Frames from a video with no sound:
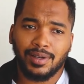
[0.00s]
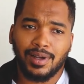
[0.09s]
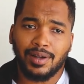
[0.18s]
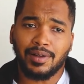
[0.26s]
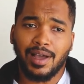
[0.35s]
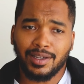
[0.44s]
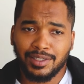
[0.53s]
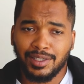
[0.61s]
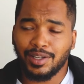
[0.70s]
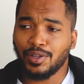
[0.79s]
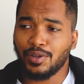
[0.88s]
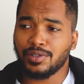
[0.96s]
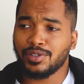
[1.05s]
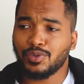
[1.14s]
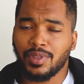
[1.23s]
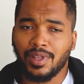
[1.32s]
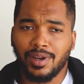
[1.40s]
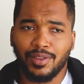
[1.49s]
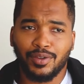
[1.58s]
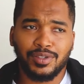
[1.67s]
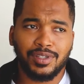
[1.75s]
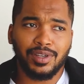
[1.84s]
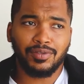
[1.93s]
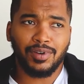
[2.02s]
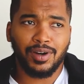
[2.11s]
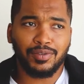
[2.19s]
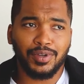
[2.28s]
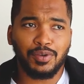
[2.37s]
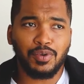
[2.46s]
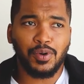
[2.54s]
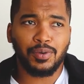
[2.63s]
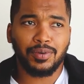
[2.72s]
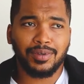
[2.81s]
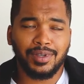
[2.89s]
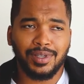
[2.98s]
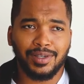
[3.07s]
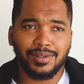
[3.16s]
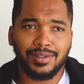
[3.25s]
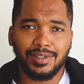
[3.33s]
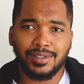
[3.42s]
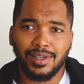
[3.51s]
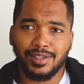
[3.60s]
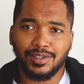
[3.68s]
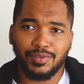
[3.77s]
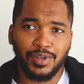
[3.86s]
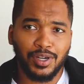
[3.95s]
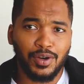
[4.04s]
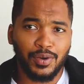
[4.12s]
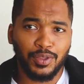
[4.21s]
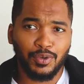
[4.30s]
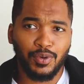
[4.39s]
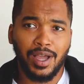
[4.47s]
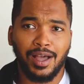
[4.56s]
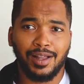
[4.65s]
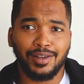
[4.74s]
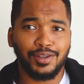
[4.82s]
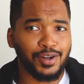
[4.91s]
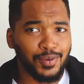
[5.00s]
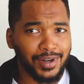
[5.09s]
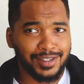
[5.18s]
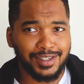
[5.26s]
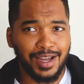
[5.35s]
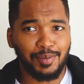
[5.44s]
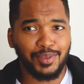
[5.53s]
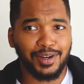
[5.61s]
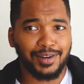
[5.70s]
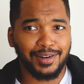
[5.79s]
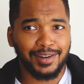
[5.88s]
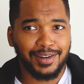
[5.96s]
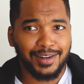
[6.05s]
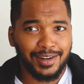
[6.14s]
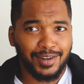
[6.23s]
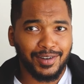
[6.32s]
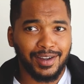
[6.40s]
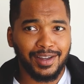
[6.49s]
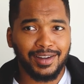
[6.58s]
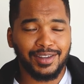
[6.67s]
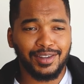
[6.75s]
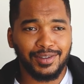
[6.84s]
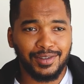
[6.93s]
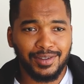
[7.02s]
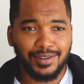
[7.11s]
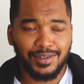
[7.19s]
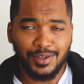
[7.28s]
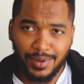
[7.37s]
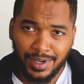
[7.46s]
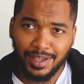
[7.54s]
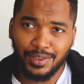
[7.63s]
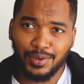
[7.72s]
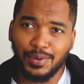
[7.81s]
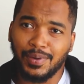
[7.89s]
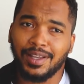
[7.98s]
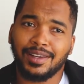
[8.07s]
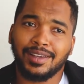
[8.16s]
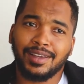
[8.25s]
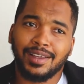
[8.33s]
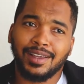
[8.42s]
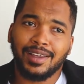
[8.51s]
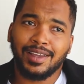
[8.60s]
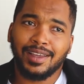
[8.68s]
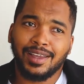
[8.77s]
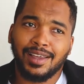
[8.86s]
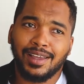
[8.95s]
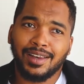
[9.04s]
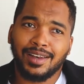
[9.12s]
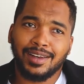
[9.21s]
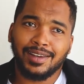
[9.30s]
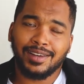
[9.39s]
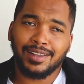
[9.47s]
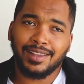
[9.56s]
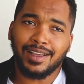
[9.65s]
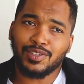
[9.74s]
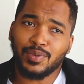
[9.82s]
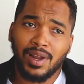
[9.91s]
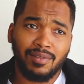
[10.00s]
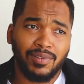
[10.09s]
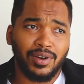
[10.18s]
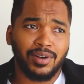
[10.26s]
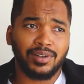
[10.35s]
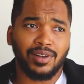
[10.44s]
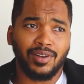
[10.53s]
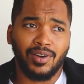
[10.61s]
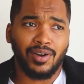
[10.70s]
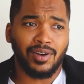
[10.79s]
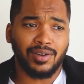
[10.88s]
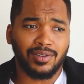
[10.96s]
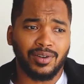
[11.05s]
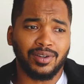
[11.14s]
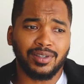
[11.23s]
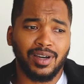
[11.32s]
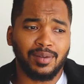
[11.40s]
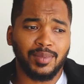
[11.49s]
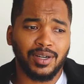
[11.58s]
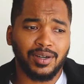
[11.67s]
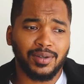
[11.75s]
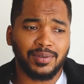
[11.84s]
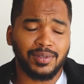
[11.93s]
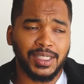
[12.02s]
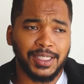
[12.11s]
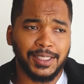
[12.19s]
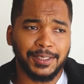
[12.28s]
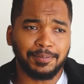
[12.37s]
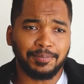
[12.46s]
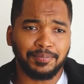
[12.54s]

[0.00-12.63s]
I'll actually close this with another Steve Harvey quote. He says, if you're going through hell, you don't want to stop there, right? You want to get through it. And that's what I've learned a long, long time ago.